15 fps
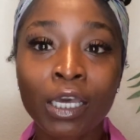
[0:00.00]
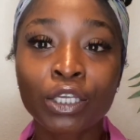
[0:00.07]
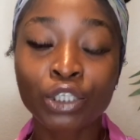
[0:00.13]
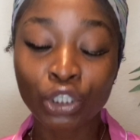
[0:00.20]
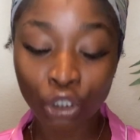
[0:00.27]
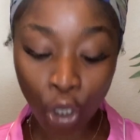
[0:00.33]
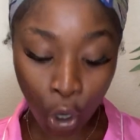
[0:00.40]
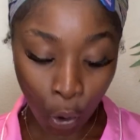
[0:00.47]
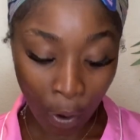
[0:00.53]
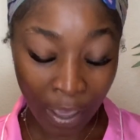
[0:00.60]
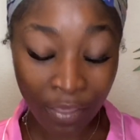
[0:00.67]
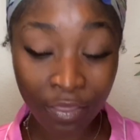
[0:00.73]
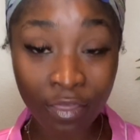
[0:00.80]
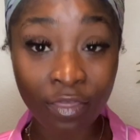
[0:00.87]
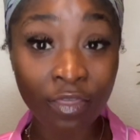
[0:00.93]
So
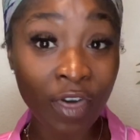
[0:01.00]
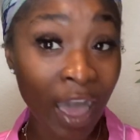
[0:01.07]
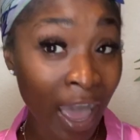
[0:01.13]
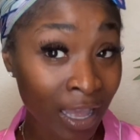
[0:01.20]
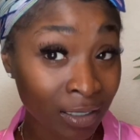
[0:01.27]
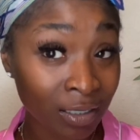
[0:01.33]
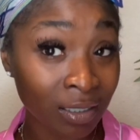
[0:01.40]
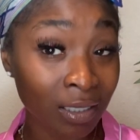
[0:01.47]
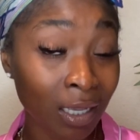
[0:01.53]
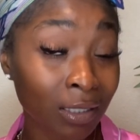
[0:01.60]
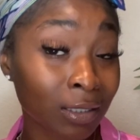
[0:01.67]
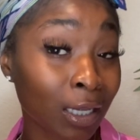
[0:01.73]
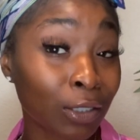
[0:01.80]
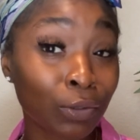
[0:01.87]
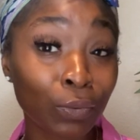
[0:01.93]
in that
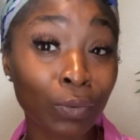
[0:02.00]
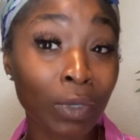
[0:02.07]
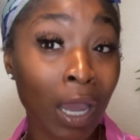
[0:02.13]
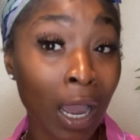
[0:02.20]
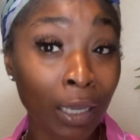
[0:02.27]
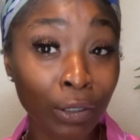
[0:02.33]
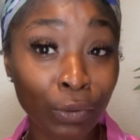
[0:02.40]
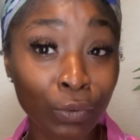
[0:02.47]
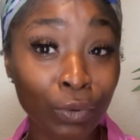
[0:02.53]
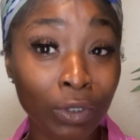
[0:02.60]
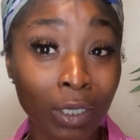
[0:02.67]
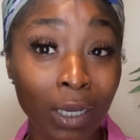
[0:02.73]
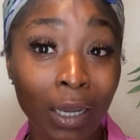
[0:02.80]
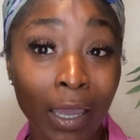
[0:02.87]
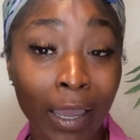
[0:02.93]
sense, I do not use
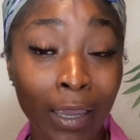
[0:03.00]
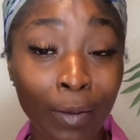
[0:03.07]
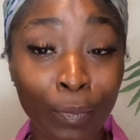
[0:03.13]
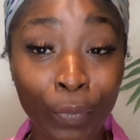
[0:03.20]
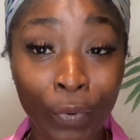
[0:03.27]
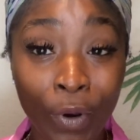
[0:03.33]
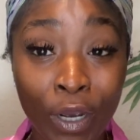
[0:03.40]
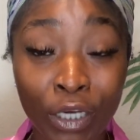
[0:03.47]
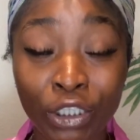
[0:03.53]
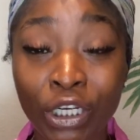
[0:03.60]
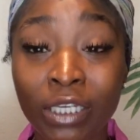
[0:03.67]
a brush.